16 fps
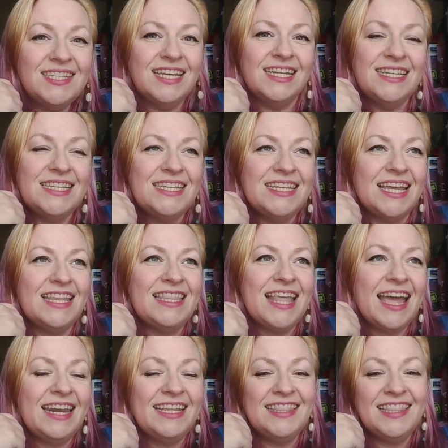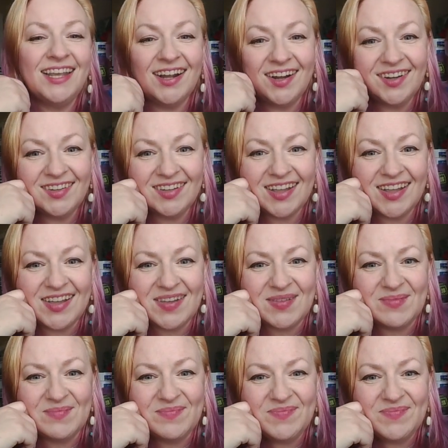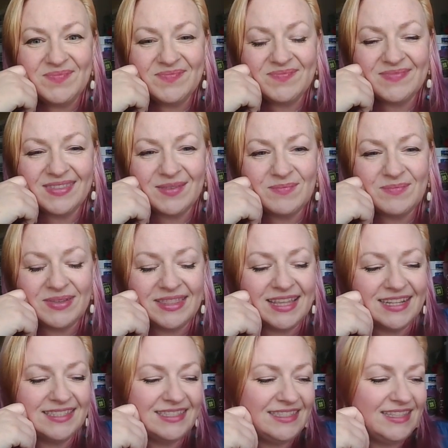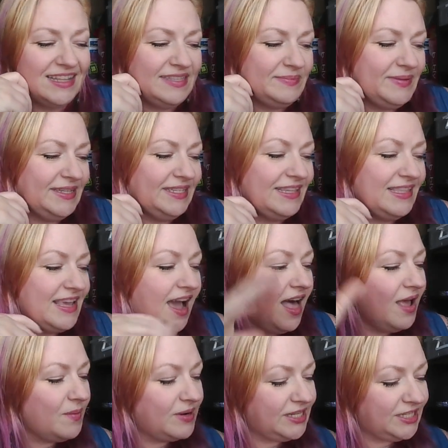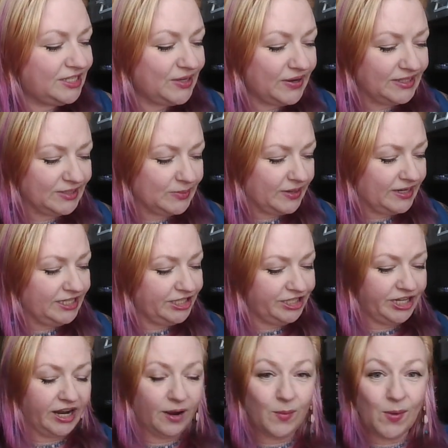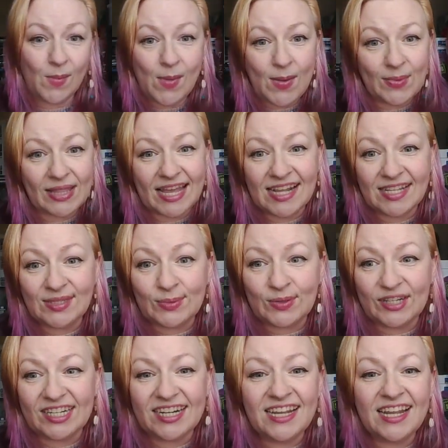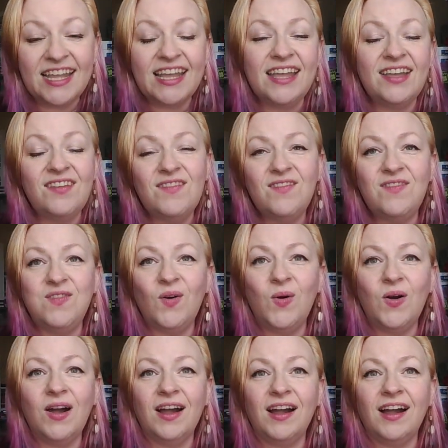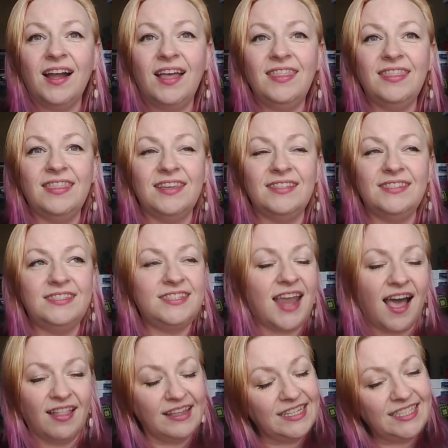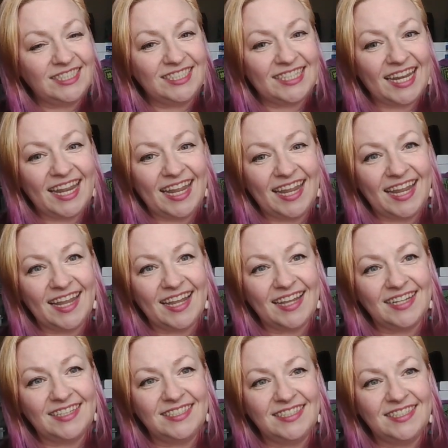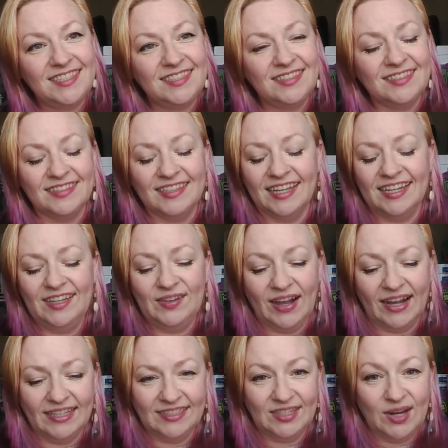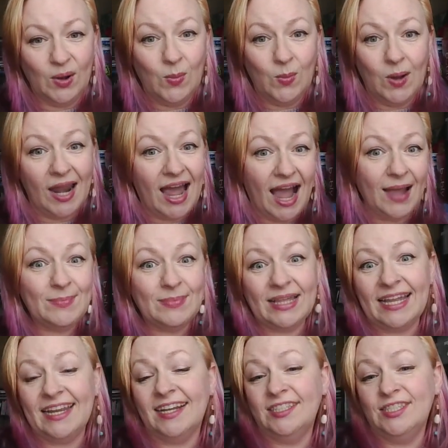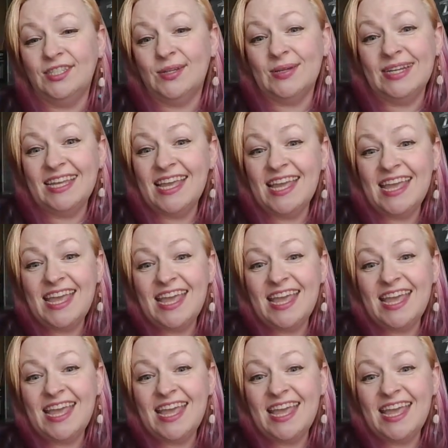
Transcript: Getting that in there. But that's basically all I wanted to do. I just wanted to share what my plans were for this challenge and let you guys know what I'm planning on doing